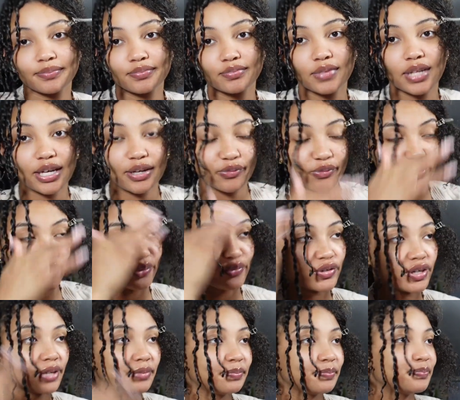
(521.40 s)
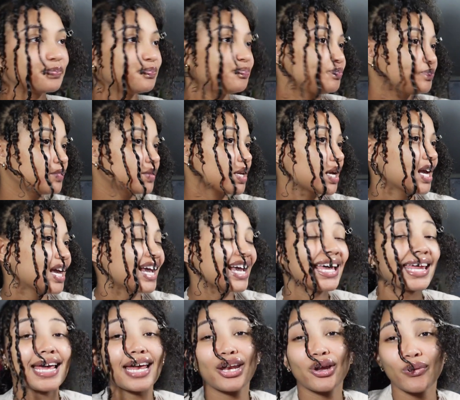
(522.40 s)
like for the front.
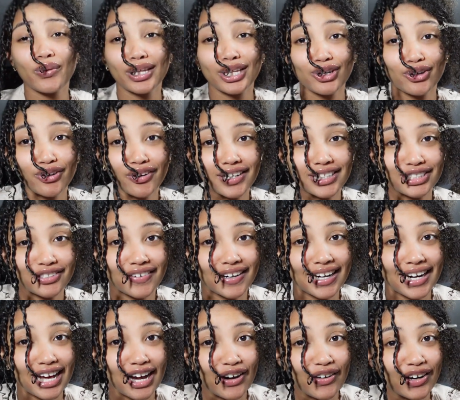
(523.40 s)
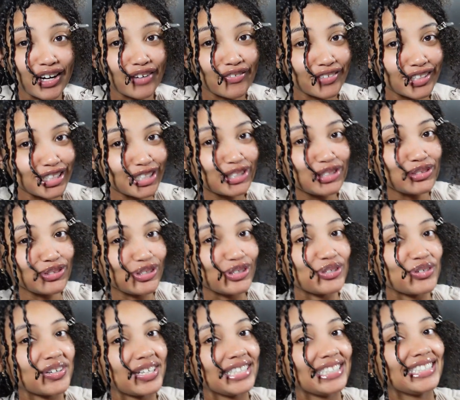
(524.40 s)
And I know it look crazy right now. It really do look
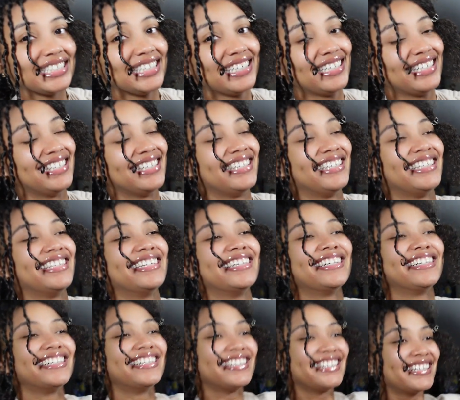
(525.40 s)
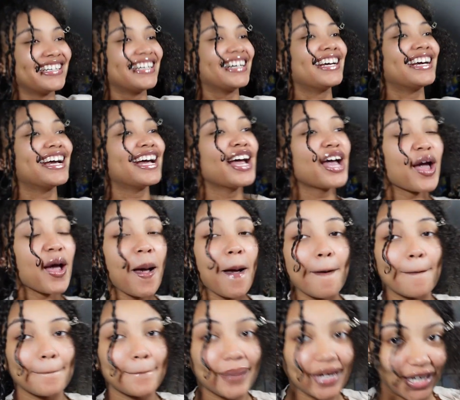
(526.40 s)
crazy.
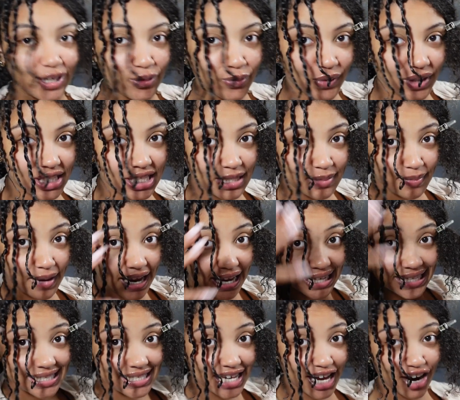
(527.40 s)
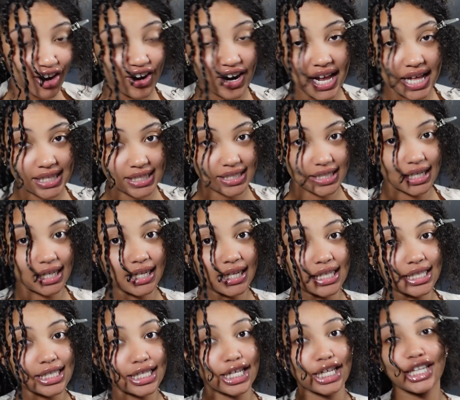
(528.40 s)
But once my entire head's done,
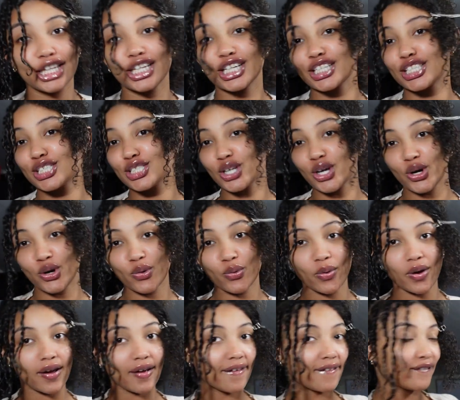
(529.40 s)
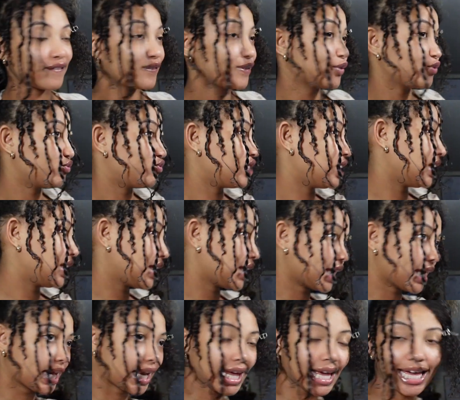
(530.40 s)
it's gonna look so
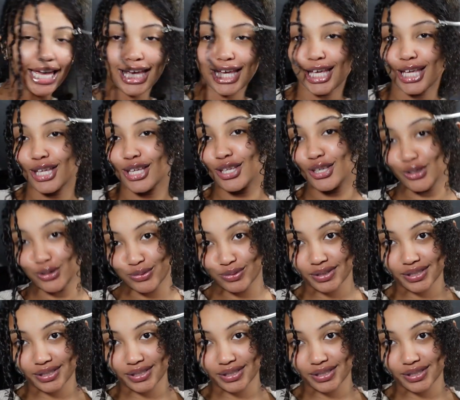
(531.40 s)
freaking cute.